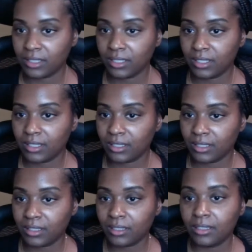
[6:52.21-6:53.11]

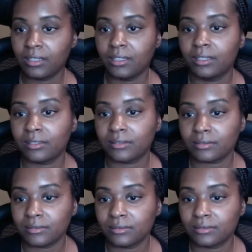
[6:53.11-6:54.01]
Nobody speaks.